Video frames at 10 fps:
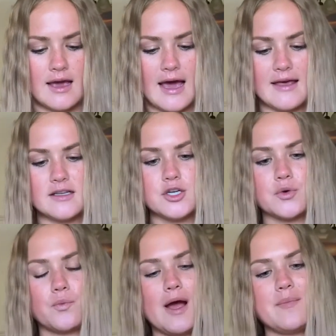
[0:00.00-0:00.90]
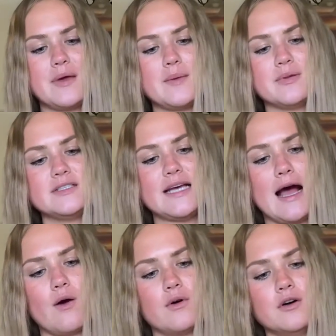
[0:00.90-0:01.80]
and your wet paper
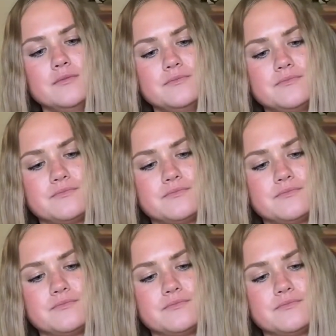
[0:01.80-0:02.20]
towel.